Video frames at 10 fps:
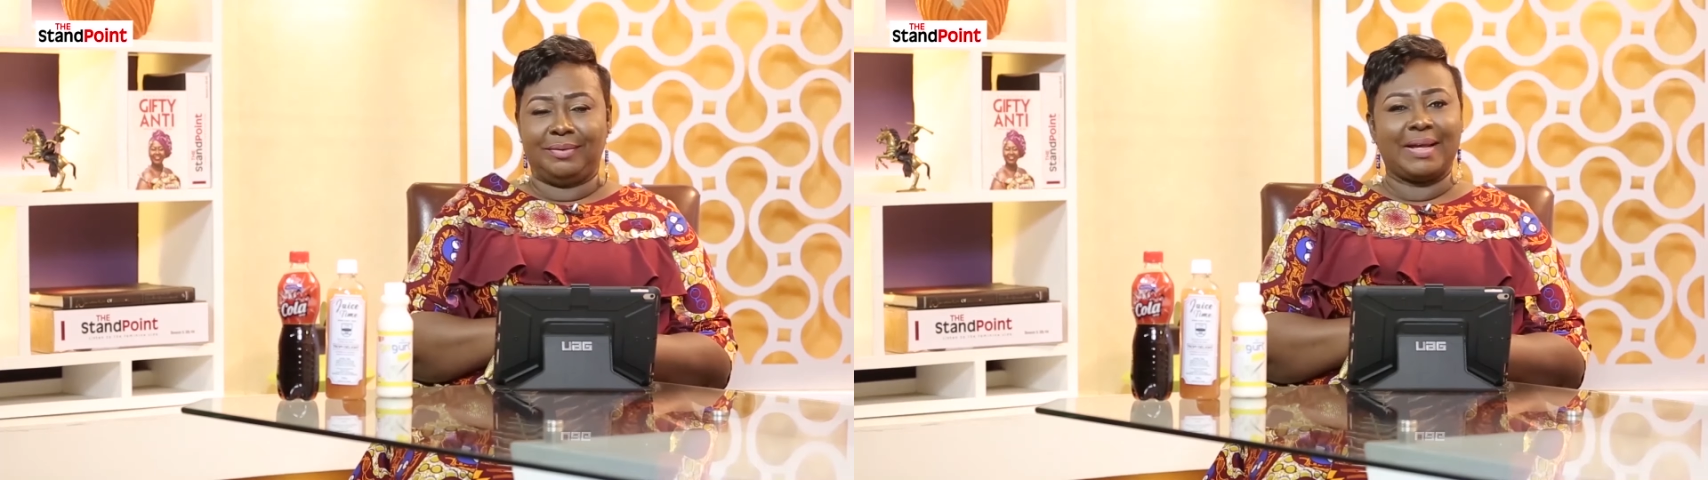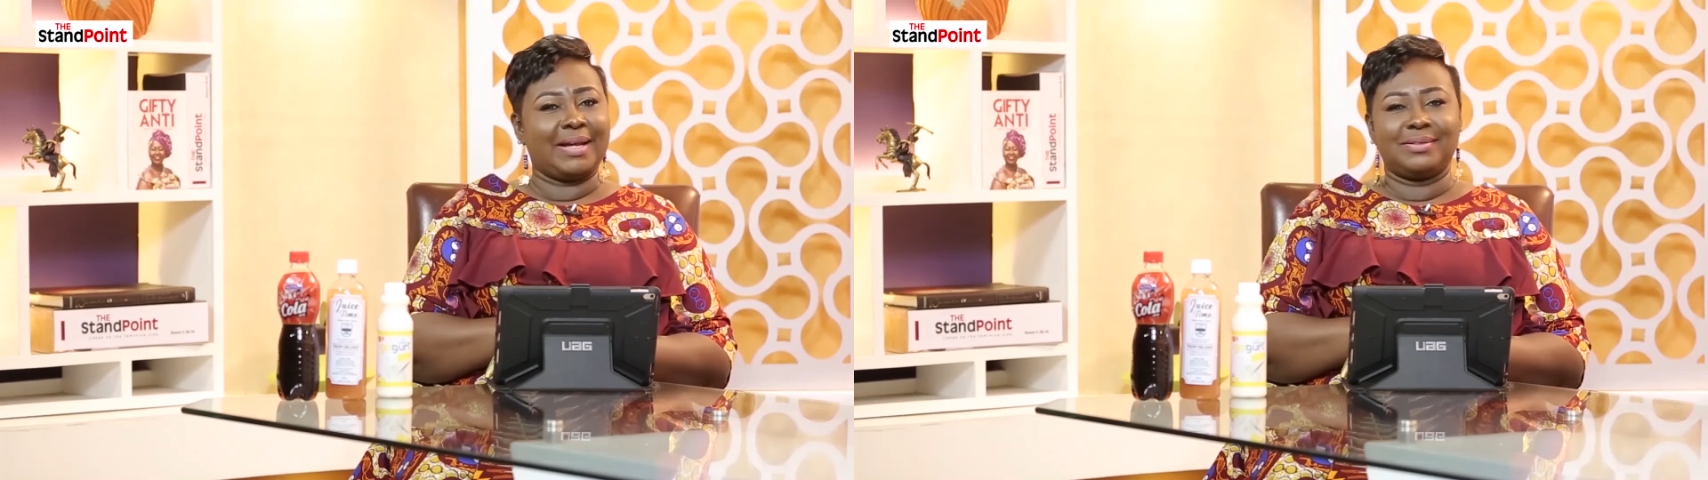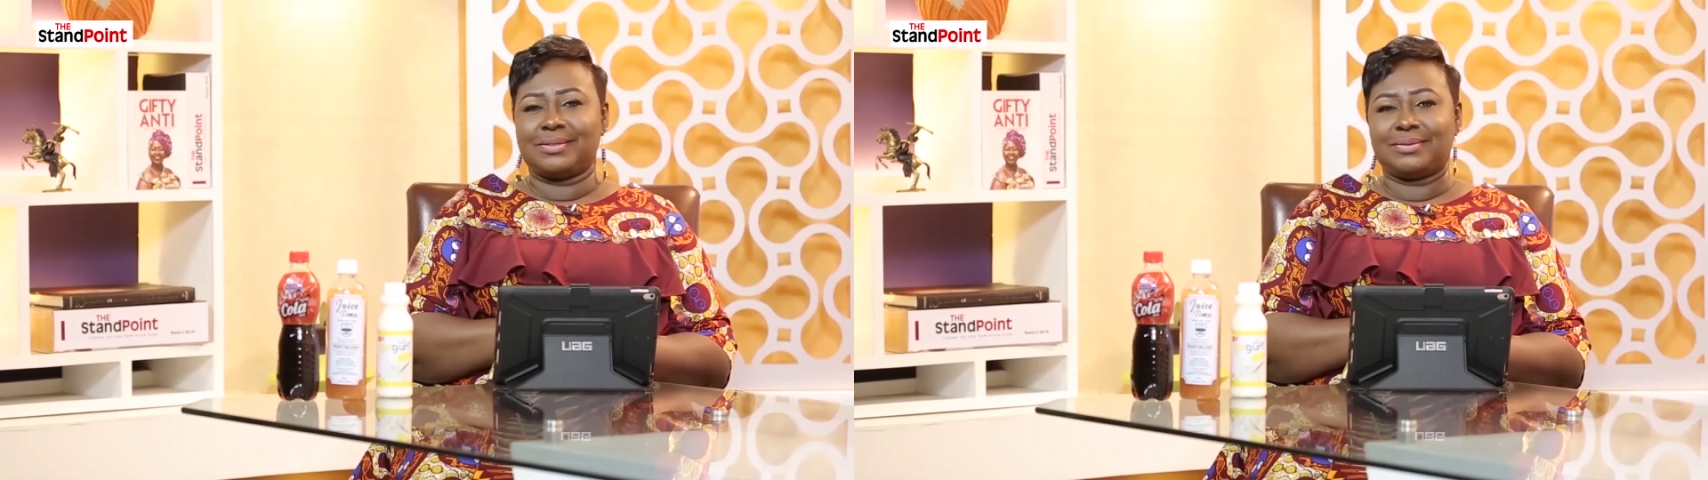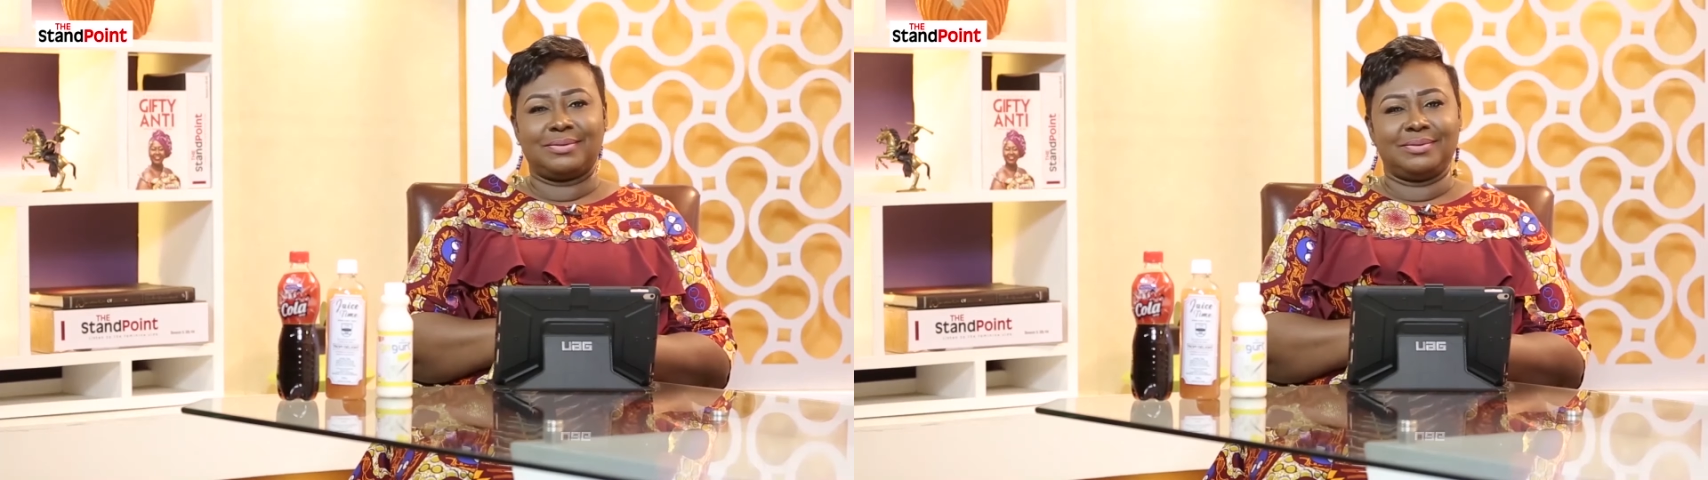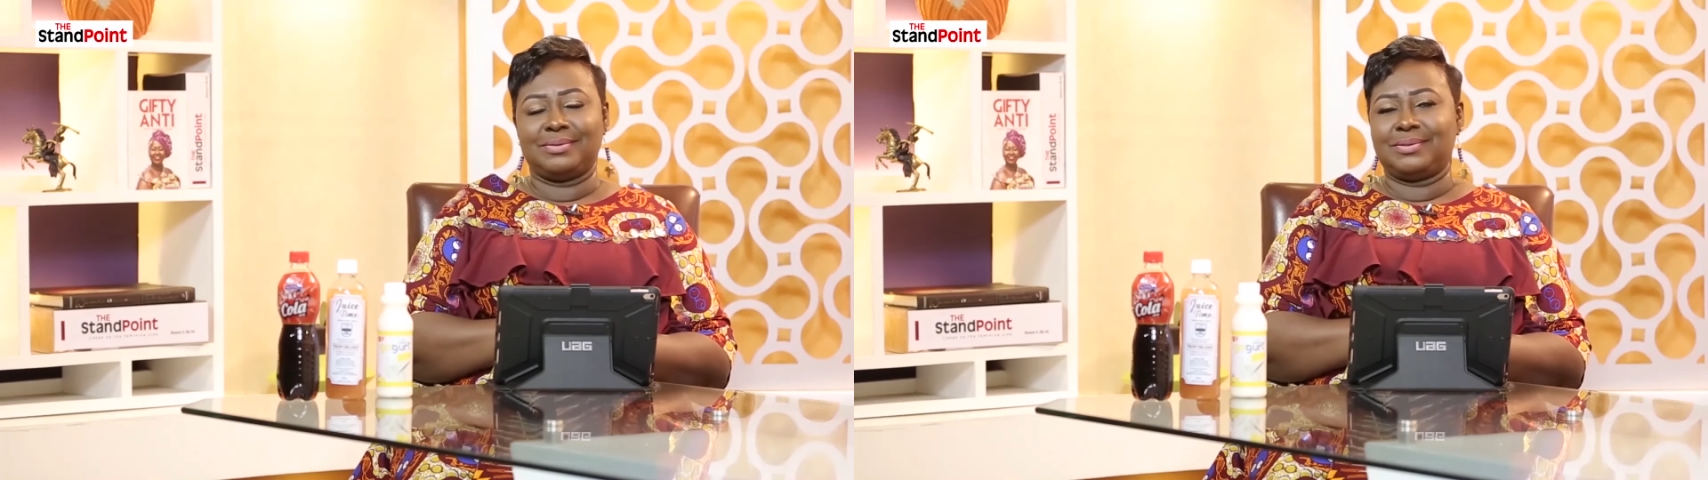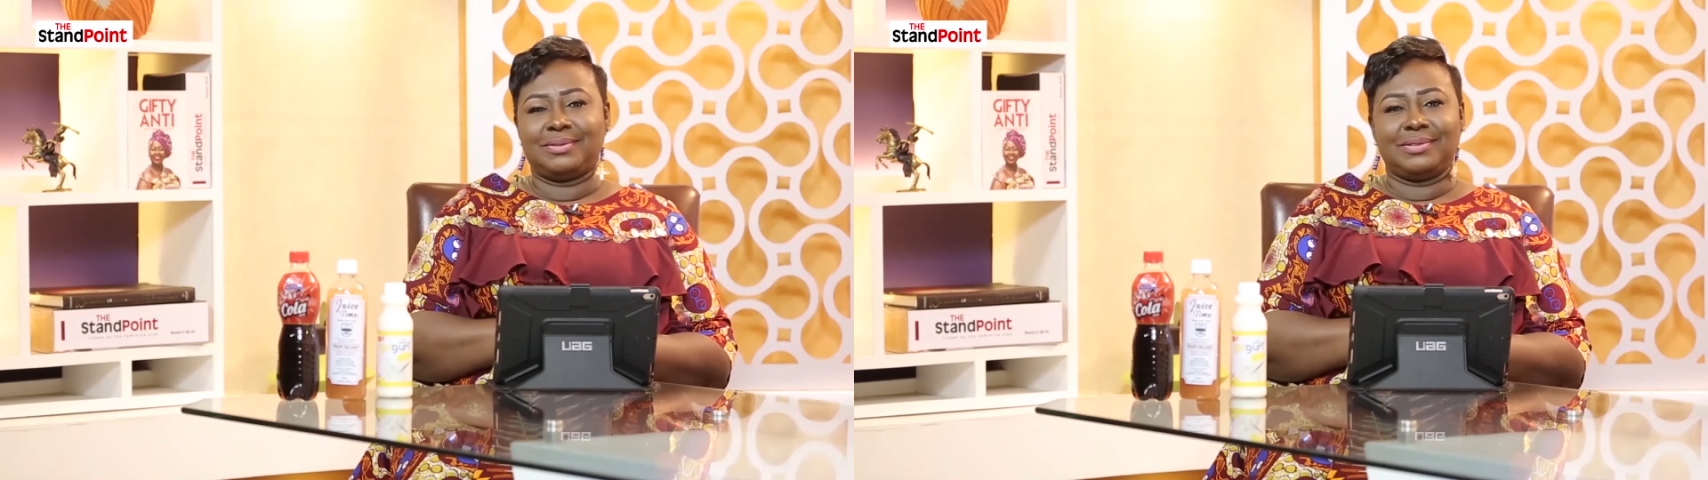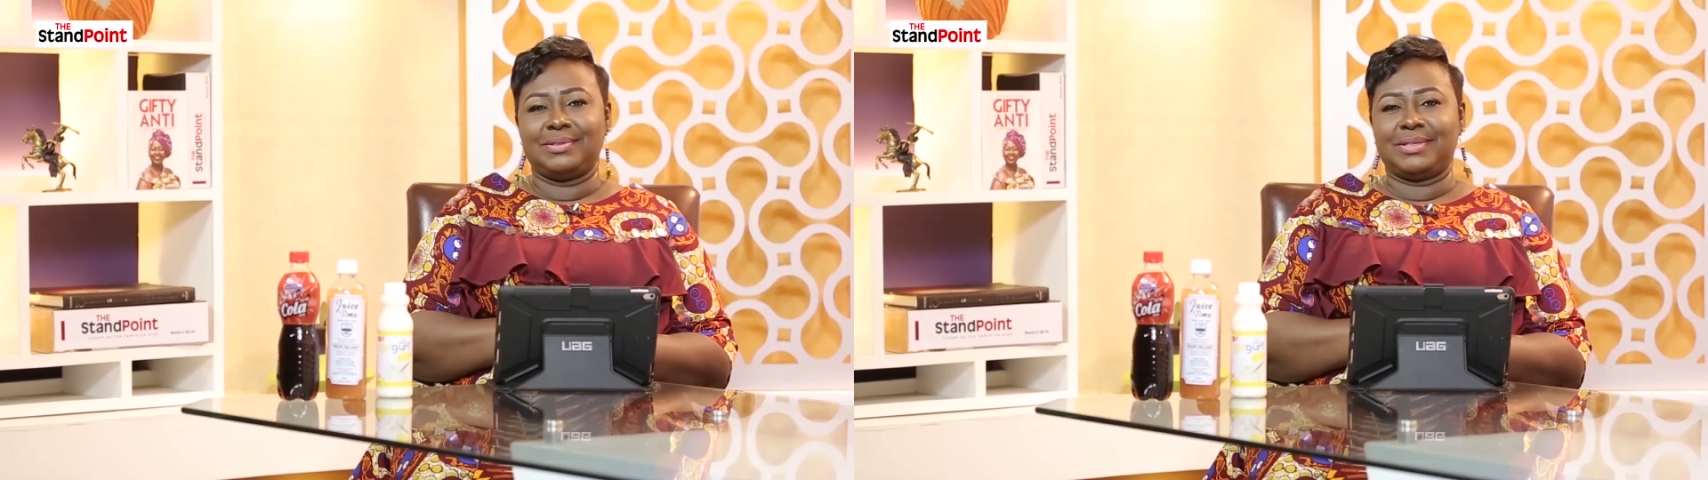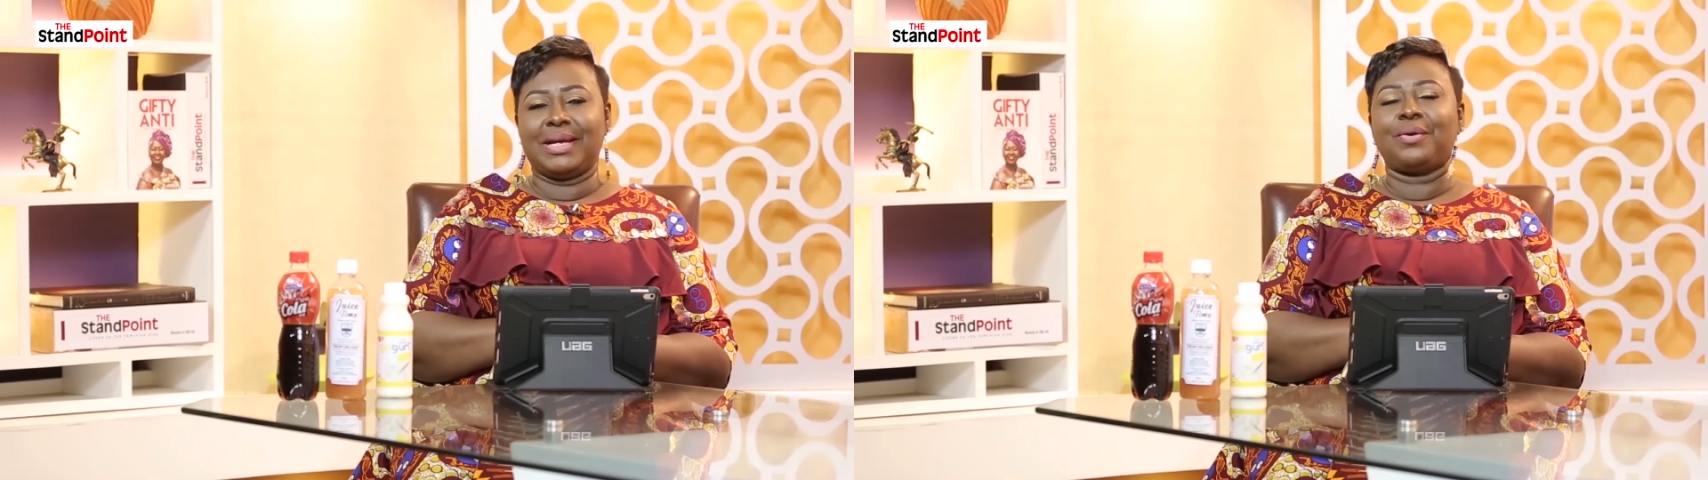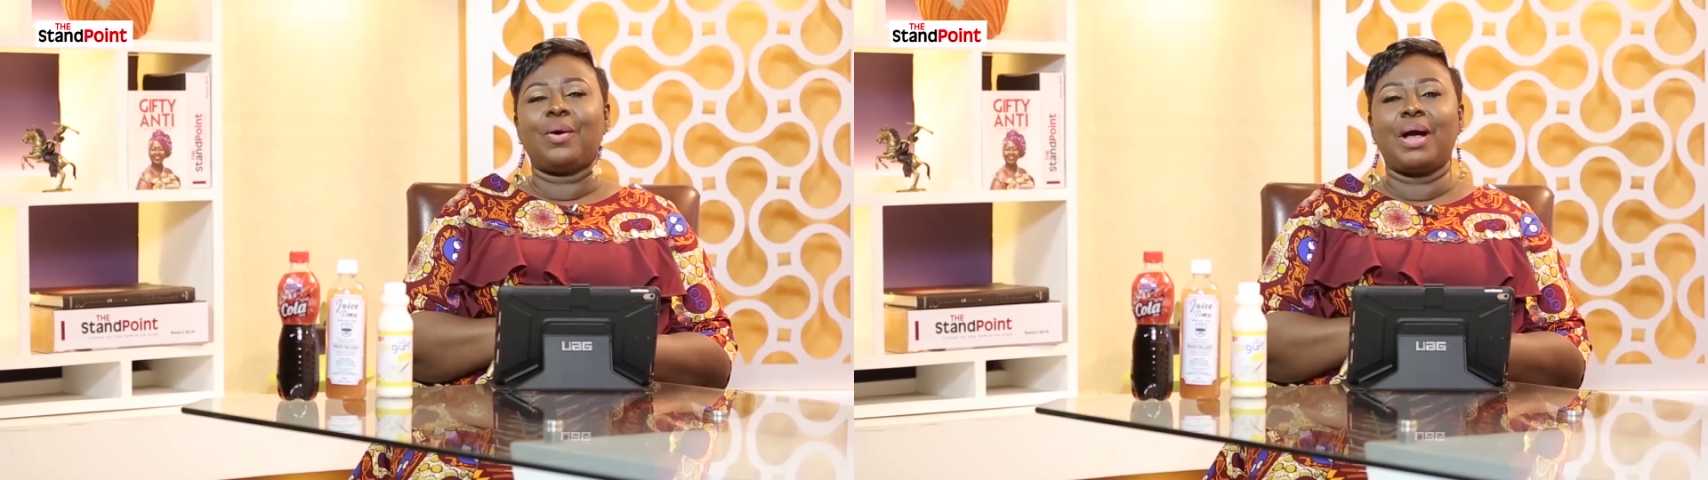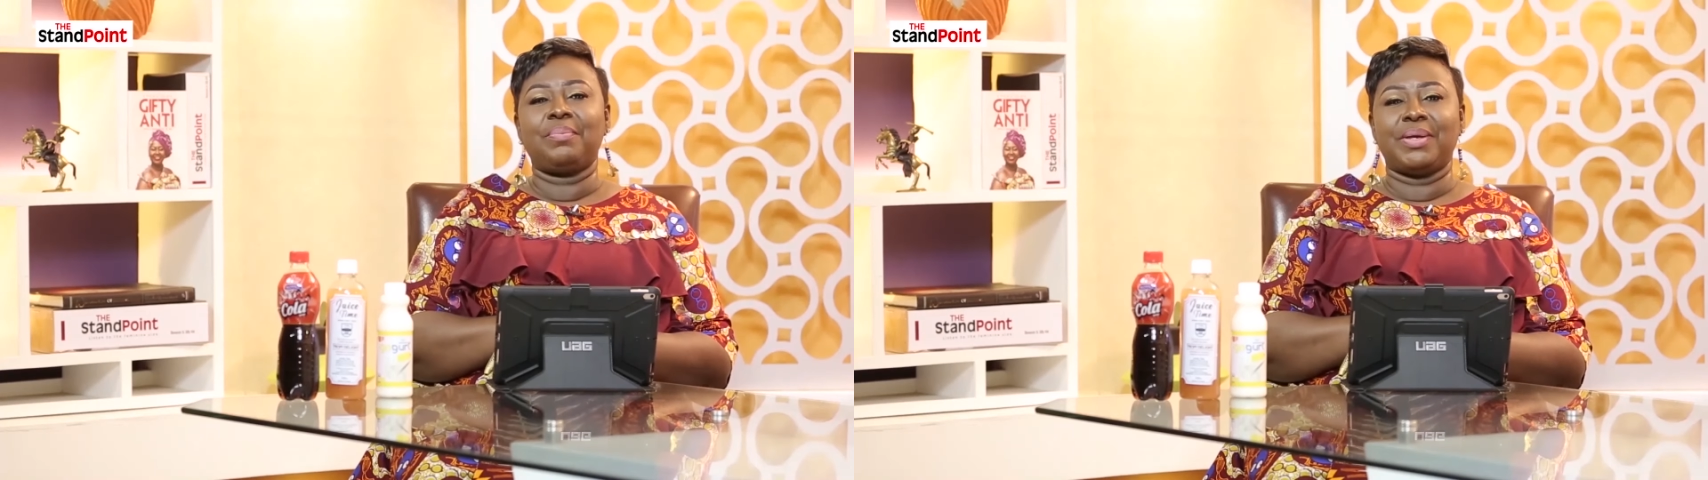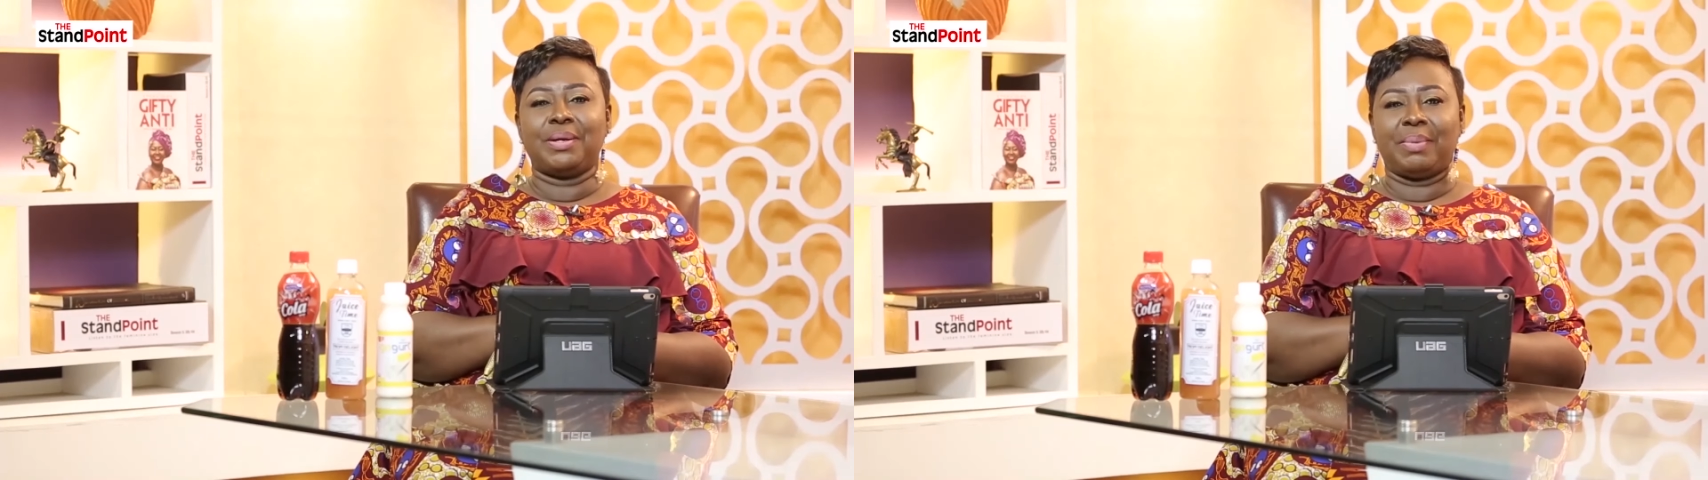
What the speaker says: that they are not happy